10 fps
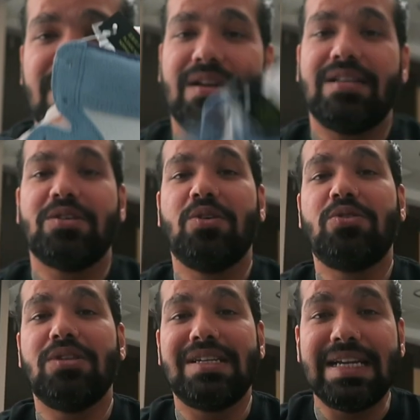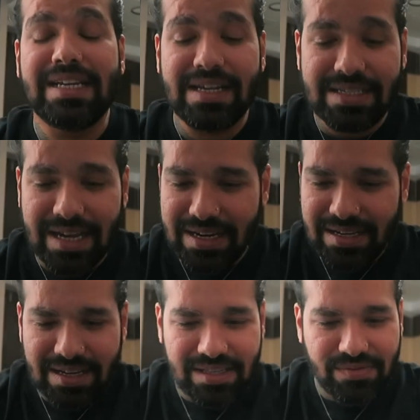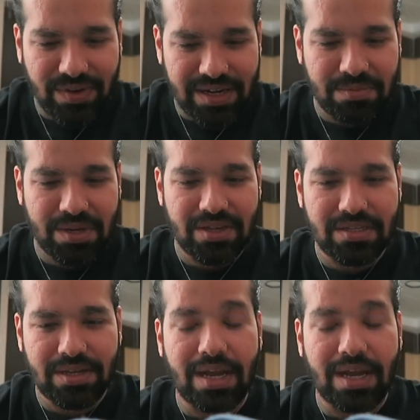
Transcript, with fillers: Now let's go through the details, and it's funny because